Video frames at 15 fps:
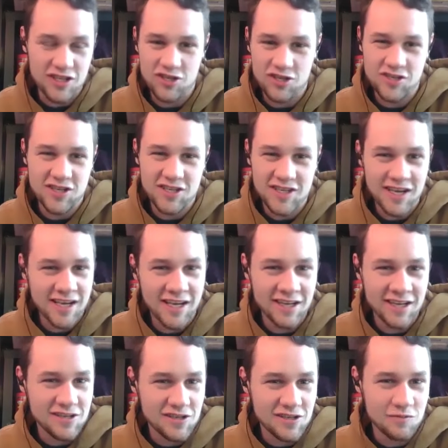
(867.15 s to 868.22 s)
just a ticket
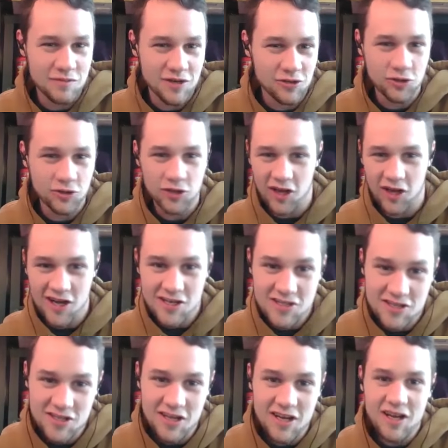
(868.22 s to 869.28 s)
into the middle class.